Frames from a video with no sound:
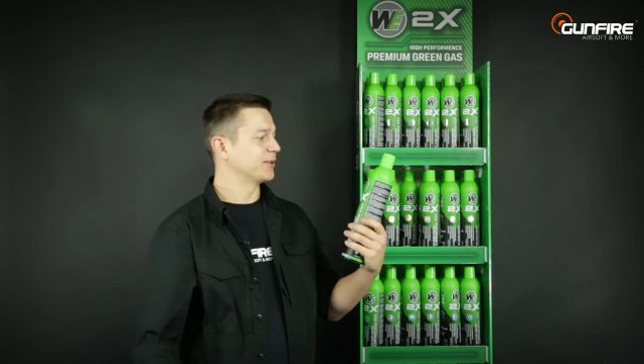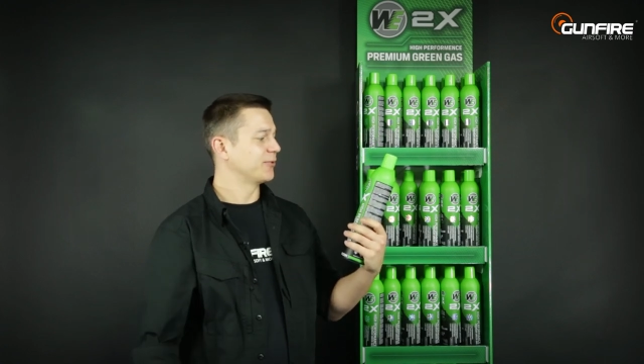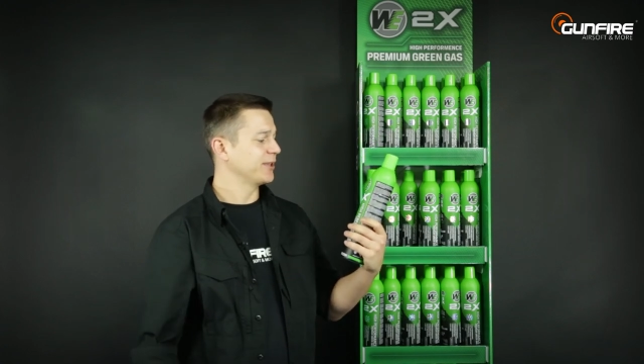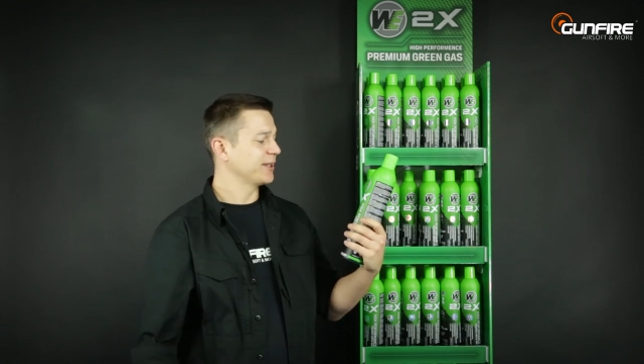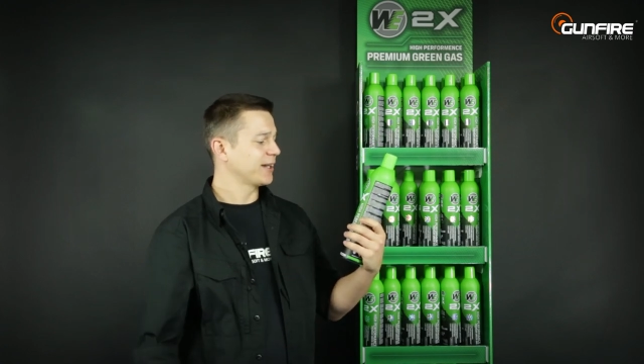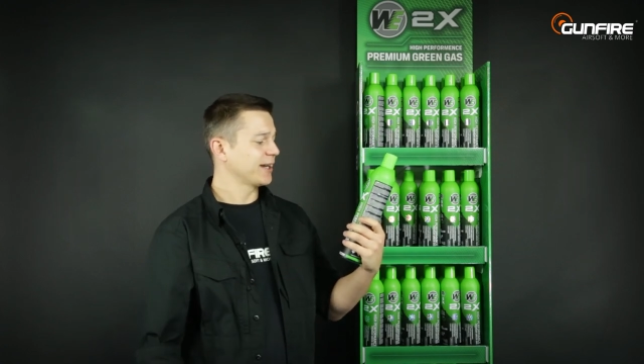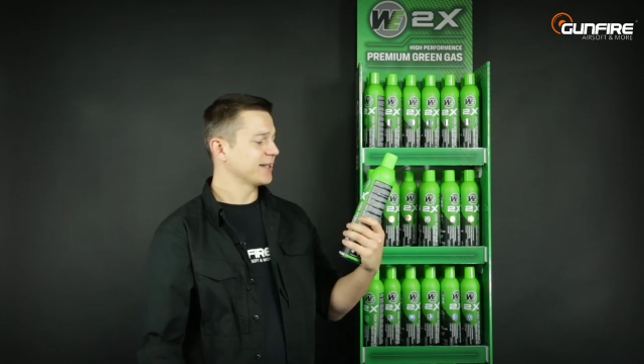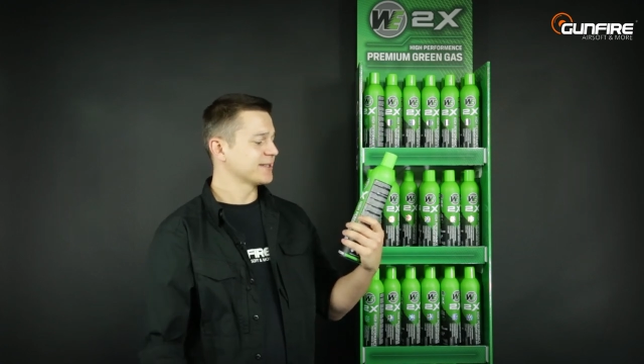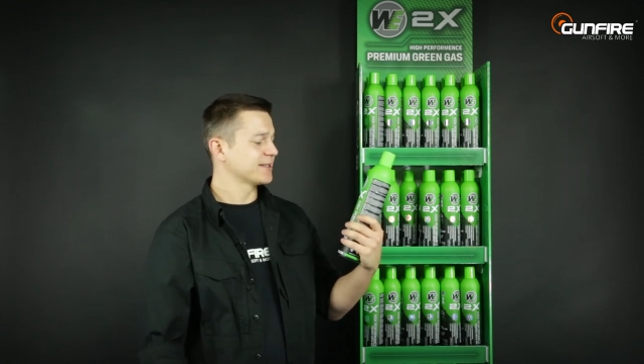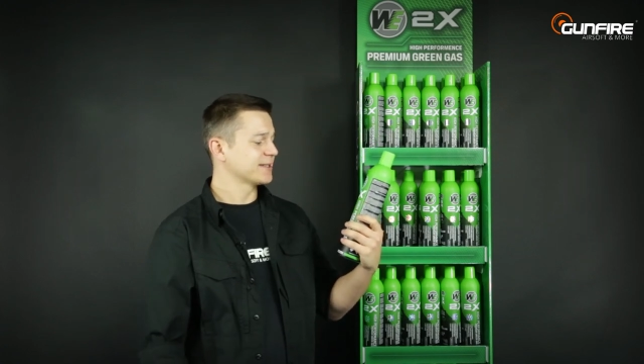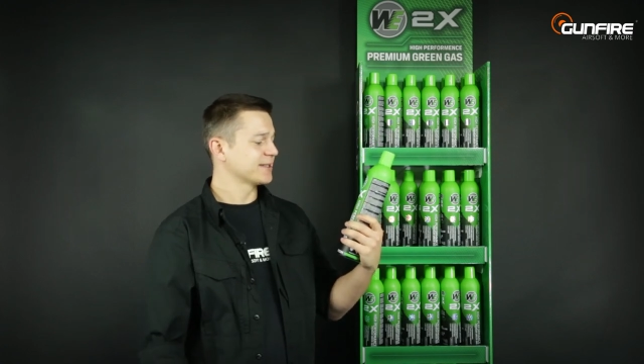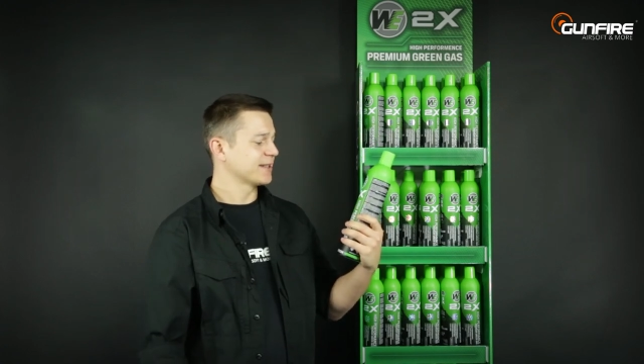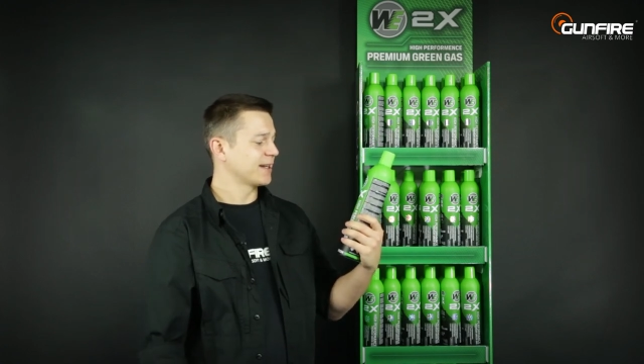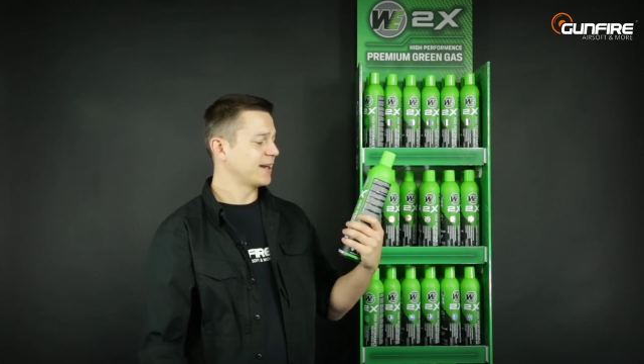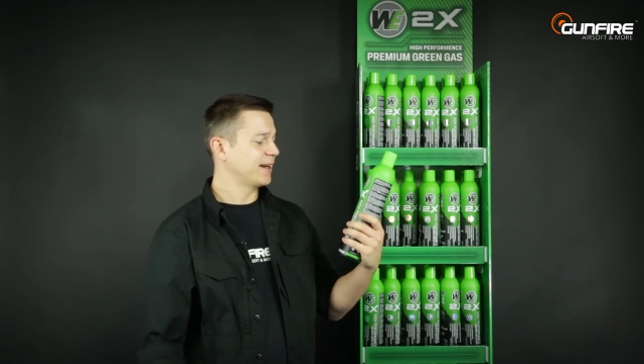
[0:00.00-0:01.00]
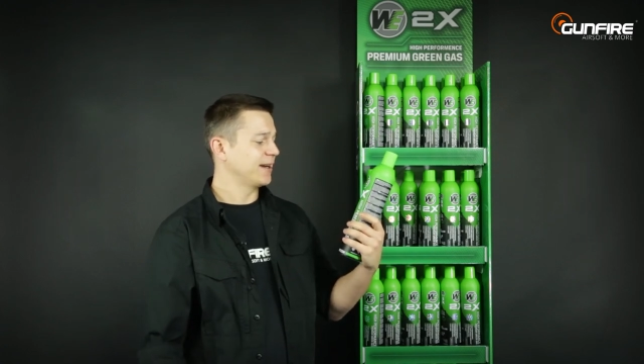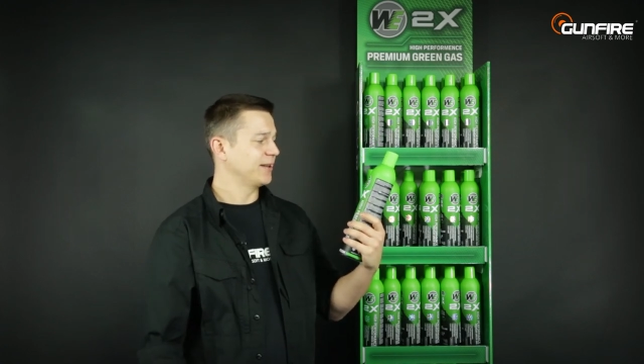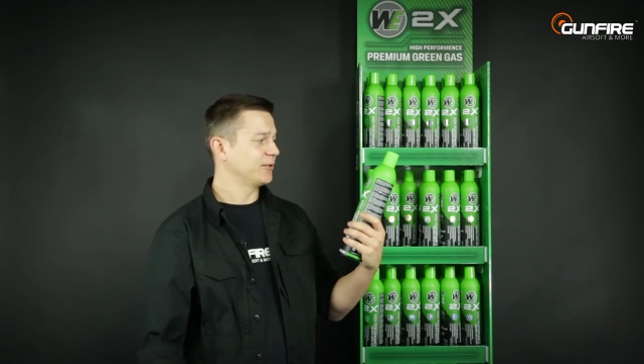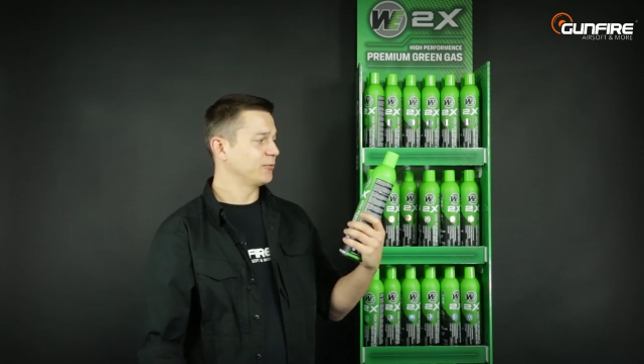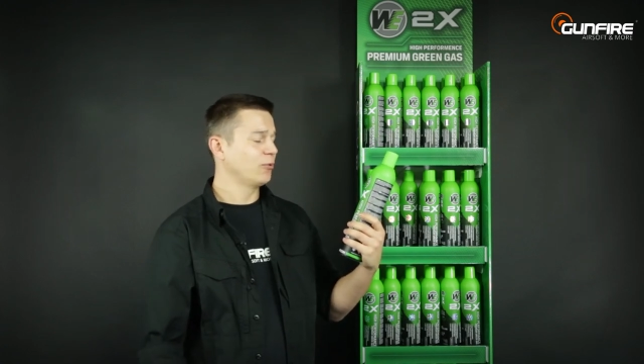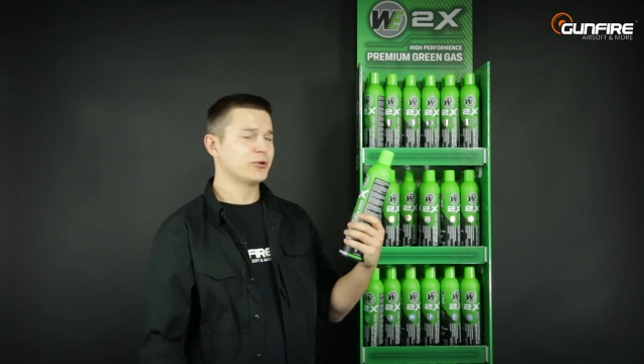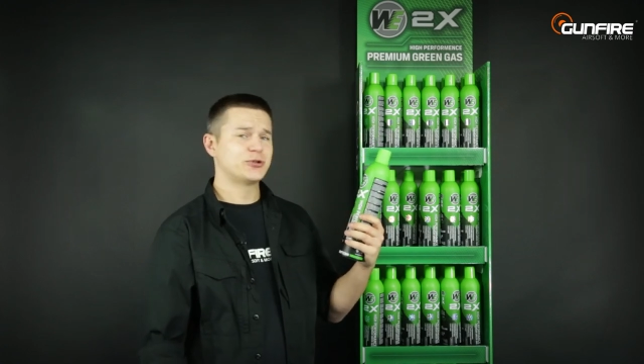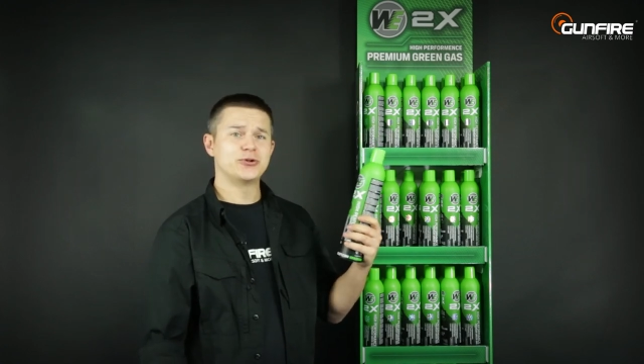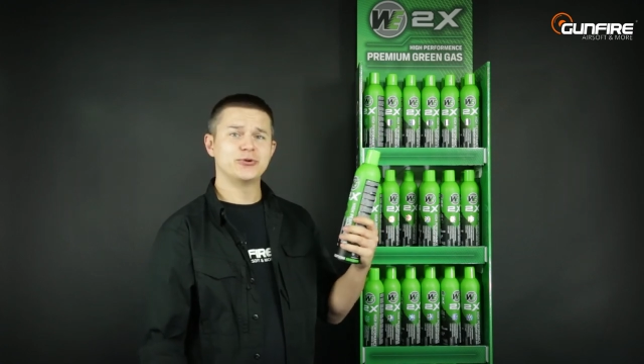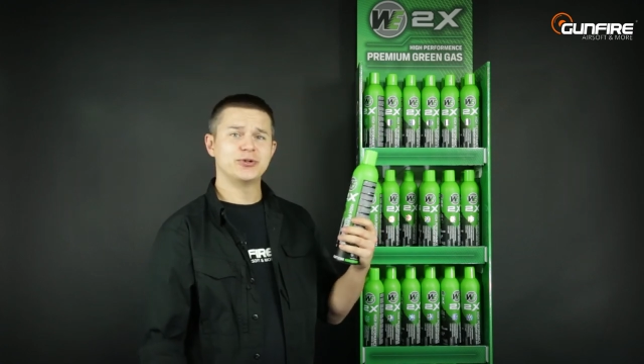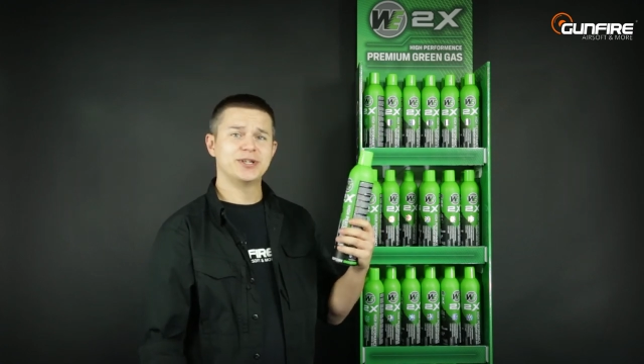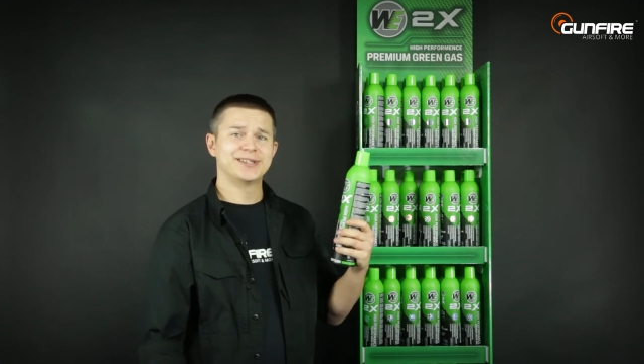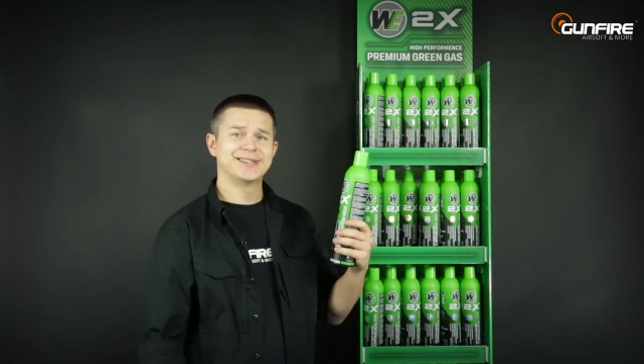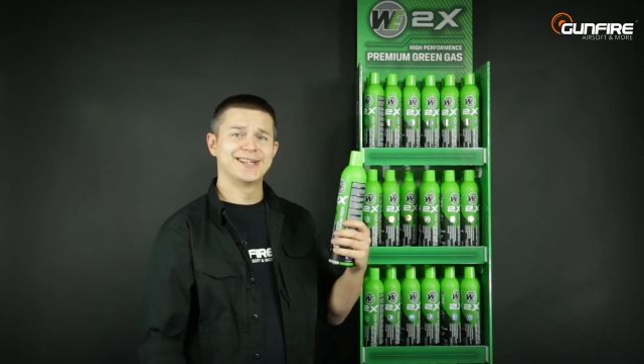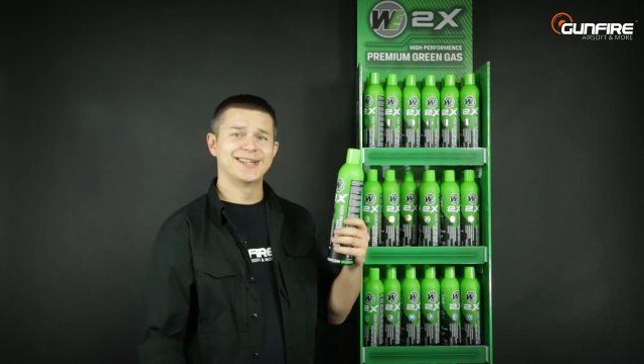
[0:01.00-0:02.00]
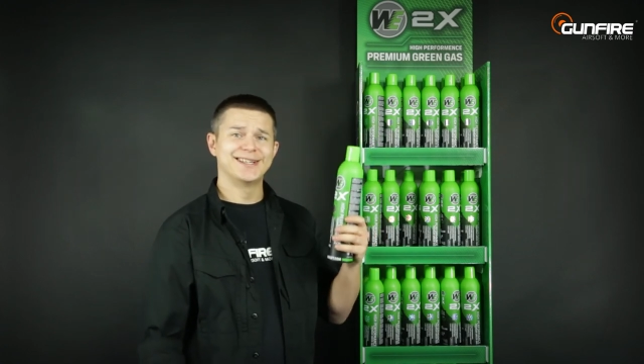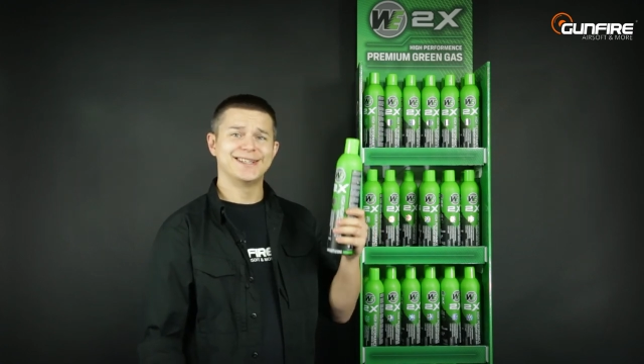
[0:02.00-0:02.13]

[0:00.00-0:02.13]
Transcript: green gas and what you need